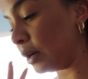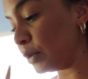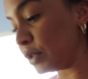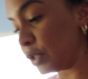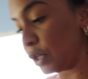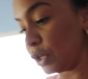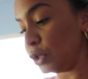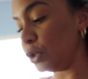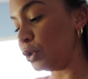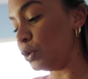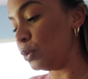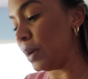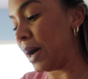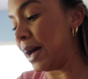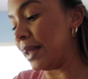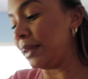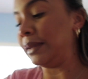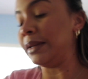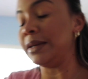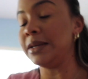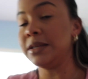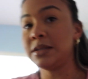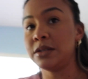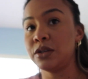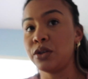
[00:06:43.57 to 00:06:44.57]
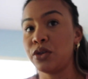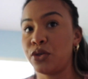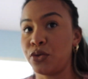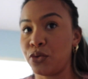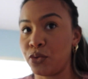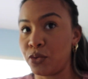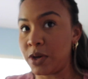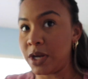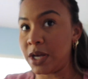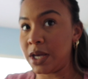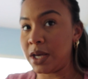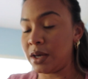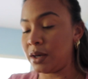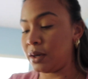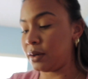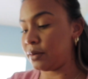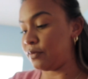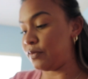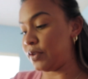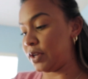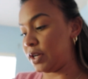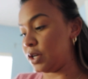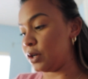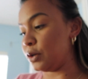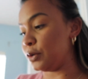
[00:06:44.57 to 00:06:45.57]
I was gonna do at least 3
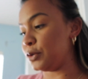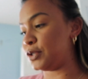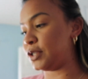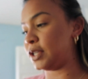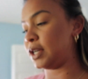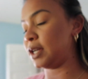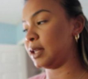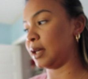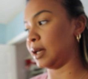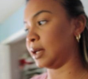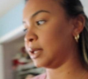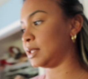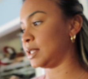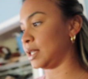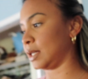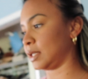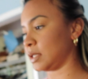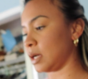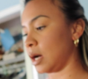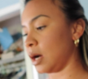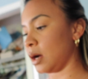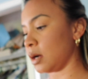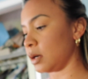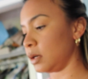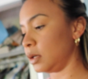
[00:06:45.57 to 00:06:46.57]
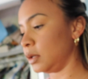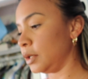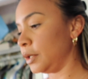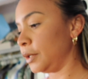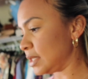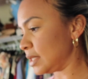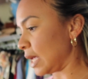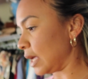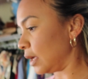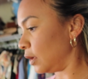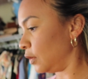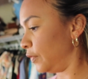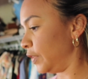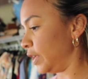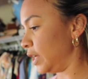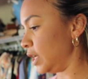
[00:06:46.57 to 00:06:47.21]
videos today, like TikTok style